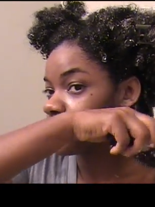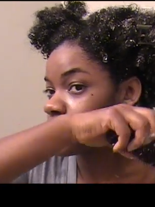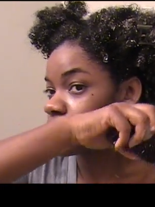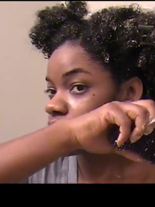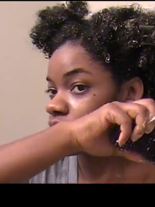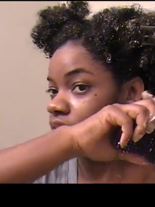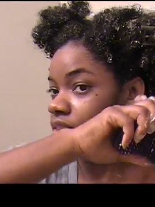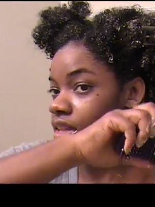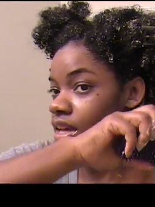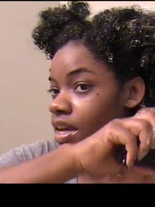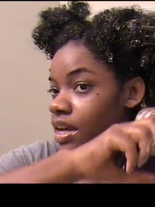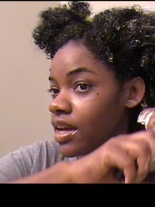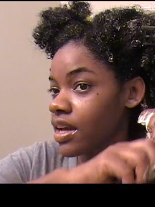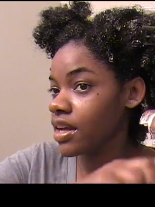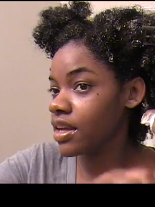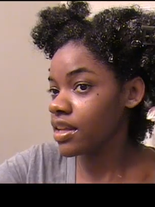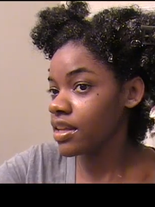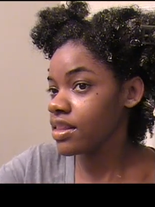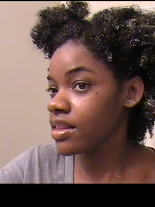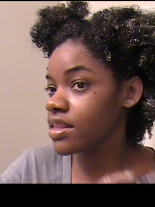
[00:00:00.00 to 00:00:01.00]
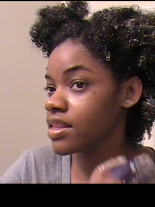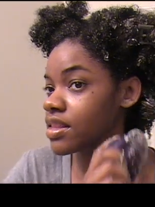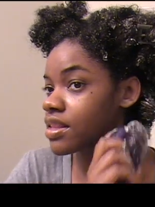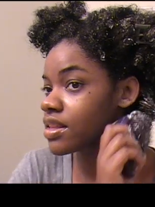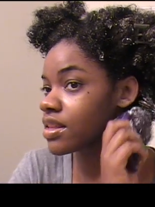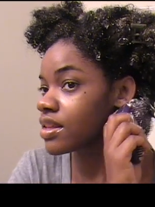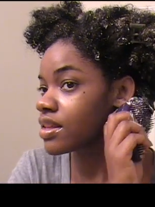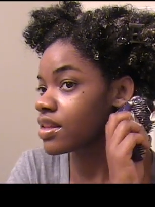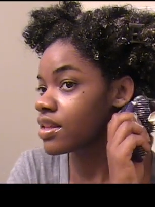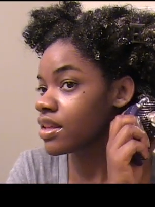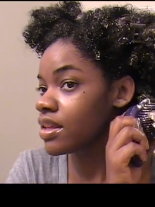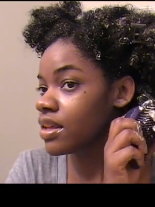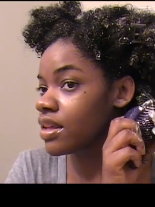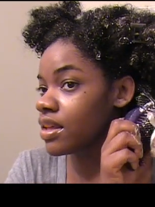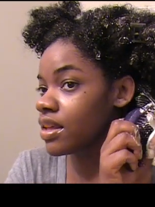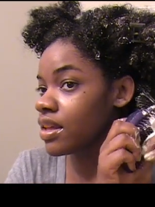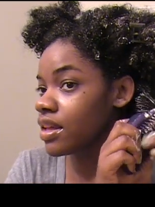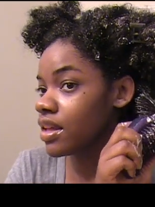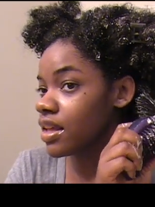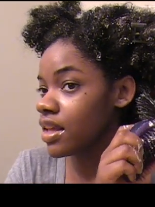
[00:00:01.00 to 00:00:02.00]
both sides
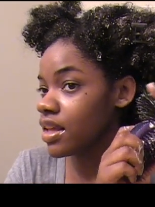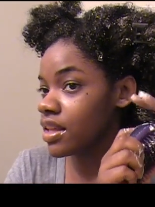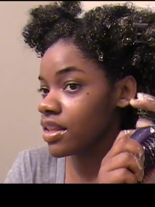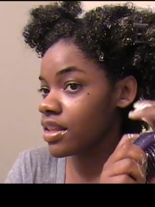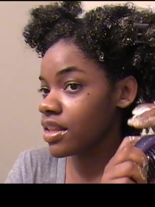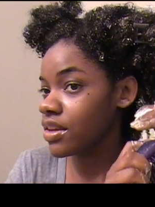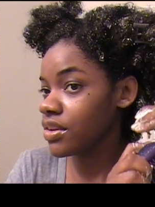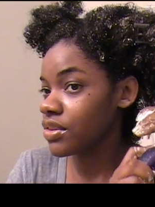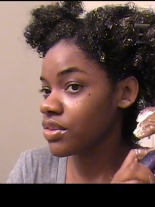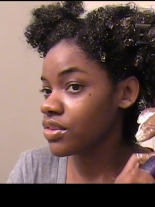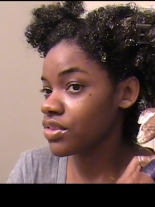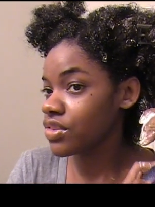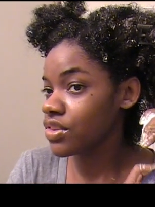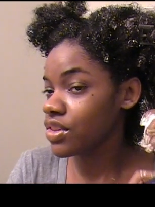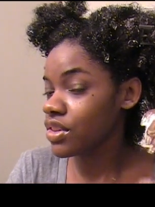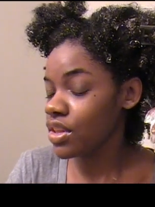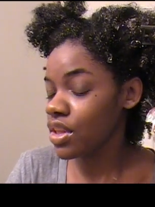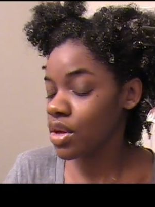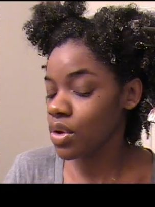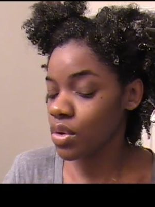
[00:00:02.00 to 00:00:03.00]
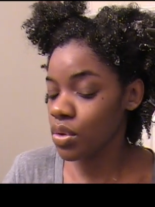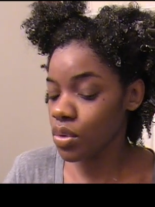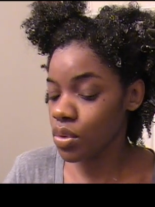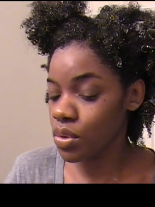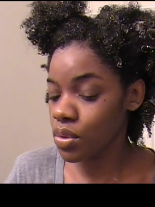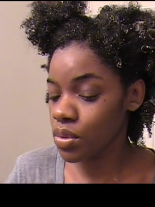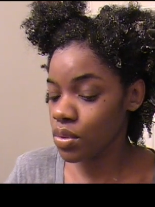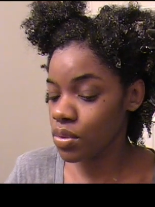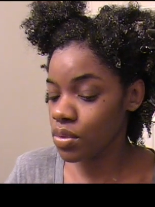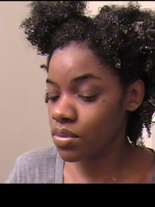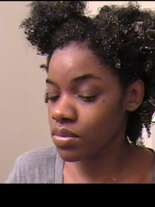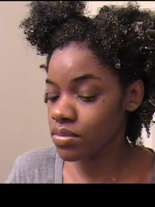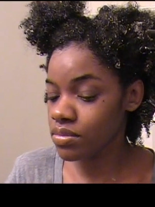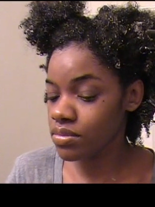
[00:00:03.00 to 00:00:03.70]
and there's no